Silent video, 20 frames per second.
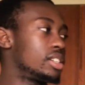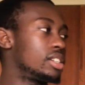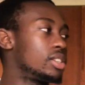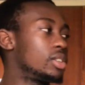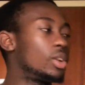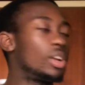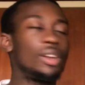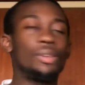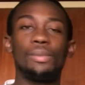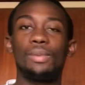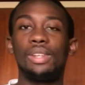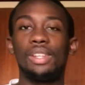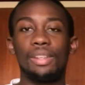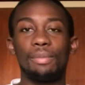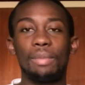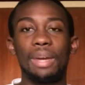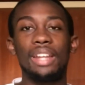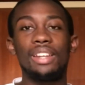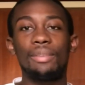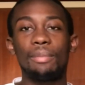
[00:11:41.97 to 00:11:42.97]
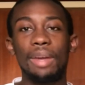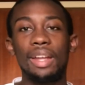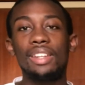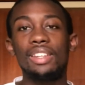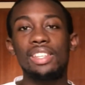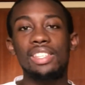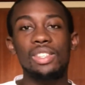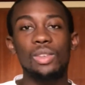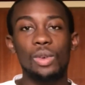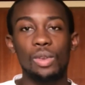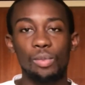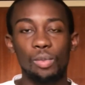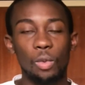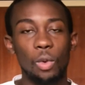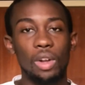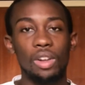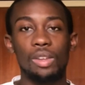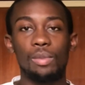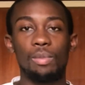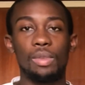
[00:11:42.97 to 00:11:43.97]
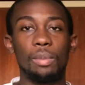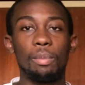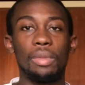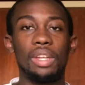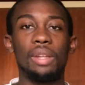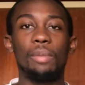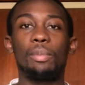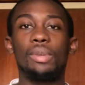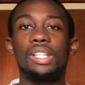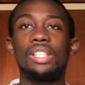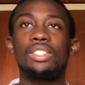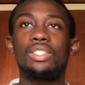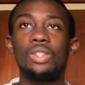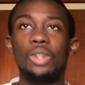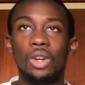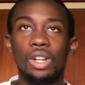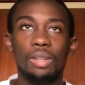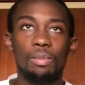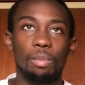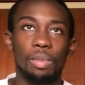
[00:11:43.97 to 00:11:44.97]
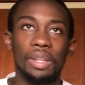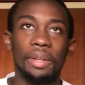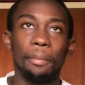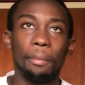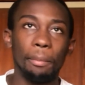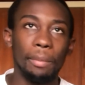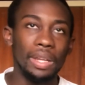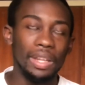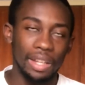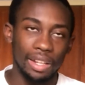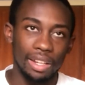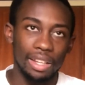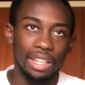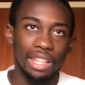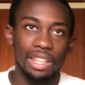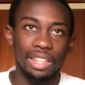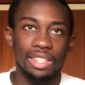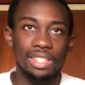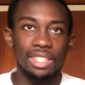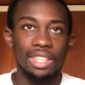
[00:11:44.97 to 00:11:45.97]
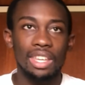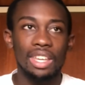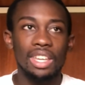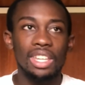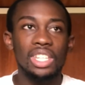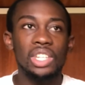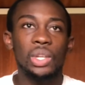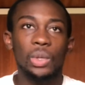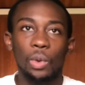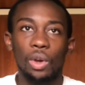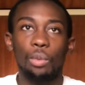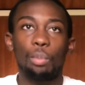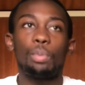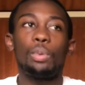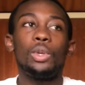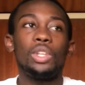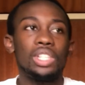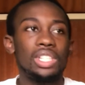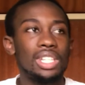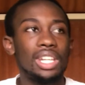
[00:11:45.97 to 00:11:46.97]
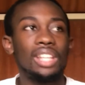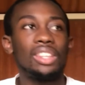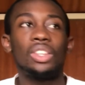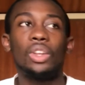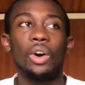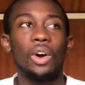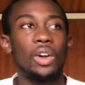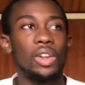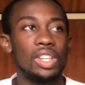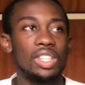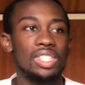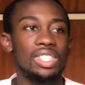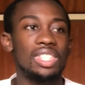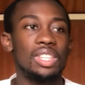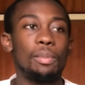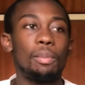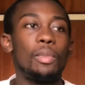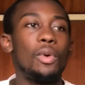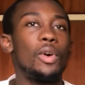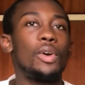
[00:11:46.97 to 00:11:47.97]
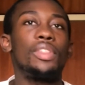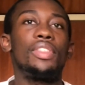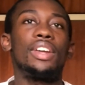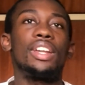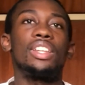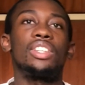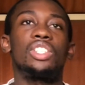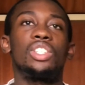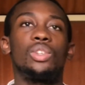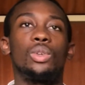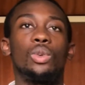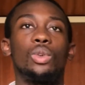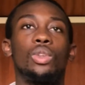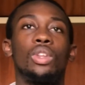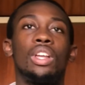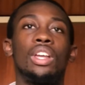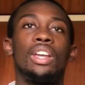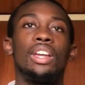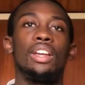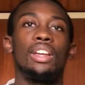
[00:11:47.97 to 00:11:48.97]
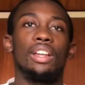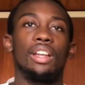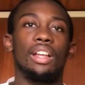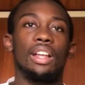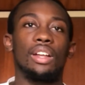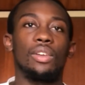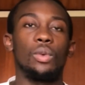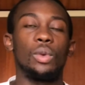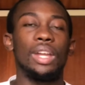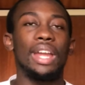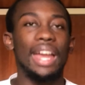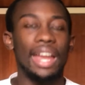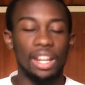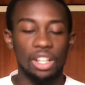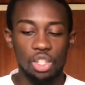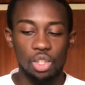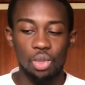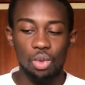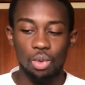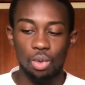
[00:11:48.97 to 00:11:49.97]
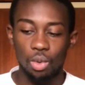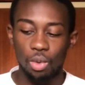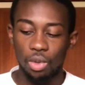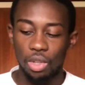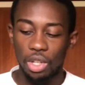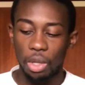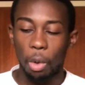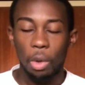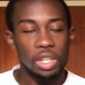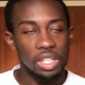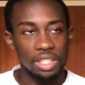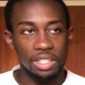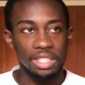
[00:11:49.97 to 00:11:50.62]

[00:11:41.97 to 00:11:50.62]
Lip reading: You know what I mean? Man doesn't want to be mean, but it's not being mean. It's she'll appreciate the honesty more than she'll react to you're just